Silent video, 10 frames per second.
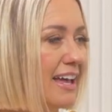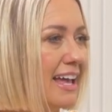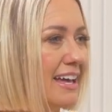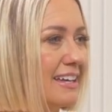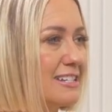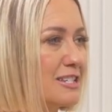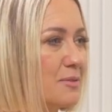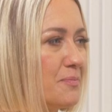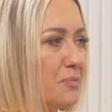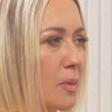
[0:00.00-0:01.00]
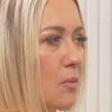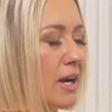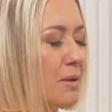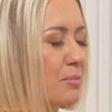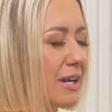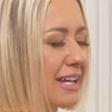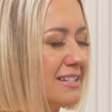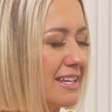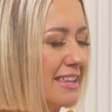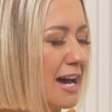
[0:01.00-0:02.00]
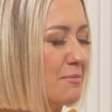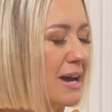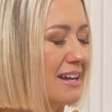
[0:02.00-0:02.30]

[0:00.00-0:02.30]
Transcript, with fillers: And when I bring it to that,